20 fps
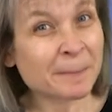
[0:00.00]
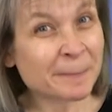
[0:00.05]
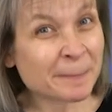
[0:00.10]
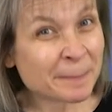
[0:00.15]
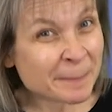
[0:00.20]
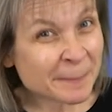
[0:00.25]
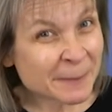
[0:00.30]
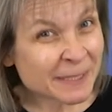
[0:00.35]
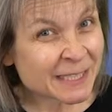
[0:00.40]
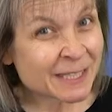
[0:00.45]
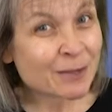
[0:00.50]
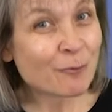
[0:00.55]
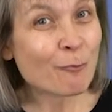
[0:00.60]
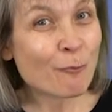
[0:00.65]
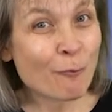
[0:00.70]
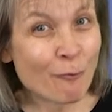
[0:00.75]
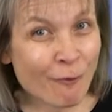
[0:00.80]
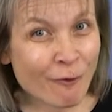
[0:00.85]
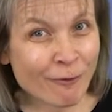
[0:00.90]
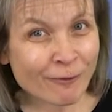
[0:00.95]
These possible
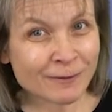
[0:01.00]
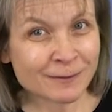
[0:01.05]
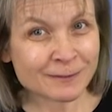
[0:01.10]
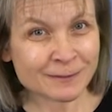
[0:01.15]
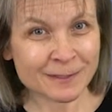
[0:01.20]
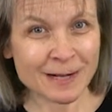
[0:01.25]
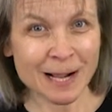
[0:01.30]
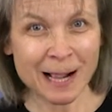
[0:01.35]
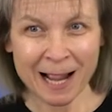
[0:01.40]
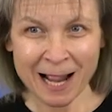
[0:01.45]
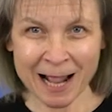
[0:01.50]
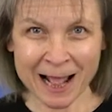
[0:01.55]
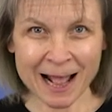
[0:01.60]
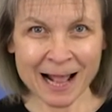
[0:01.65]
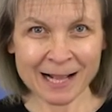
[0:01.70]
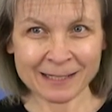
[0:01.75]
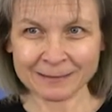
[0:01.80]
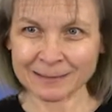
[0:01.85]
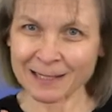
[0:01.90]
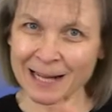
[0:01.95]
changes
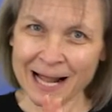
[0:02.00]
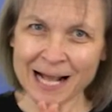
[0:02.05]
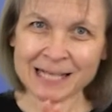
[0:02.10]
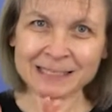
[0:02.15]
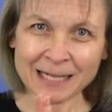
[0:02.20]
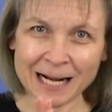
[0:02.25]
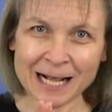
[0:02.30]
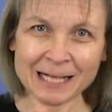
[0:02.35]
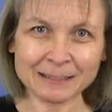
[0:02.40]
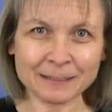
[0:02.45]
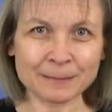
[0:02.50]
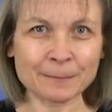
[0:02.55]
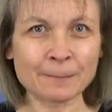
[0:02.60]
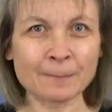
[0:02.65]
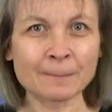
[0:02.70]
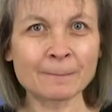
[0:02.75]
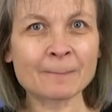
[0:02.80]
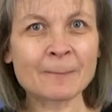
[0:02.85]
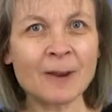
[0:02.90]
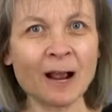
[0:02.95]
would mean there are less
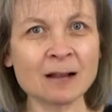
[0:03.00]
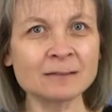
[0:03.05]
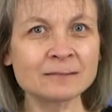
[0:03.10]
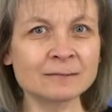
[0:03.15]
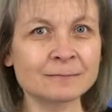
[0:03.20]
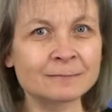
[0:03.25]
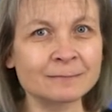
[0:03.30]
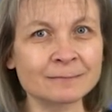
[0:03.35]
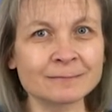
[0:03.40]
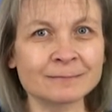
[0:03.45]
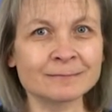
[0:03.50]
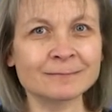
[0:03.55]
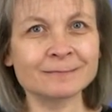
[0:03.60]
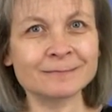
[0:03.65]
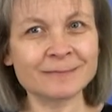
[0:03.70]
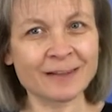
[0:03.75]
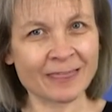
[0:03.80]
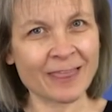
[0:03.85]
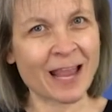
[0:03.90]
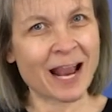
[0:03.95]
delays to bus journeys
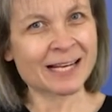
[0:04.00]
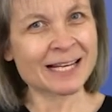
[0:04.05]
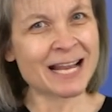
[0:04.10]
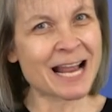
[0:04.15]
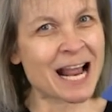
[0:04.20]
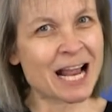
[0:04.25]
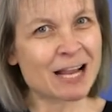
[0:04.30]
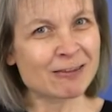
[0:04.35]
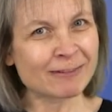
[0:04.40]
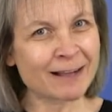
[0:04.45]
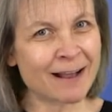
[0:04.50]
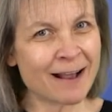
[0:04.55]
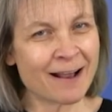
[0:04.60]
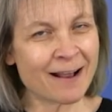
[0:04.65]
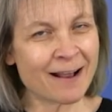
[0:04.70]
in this area.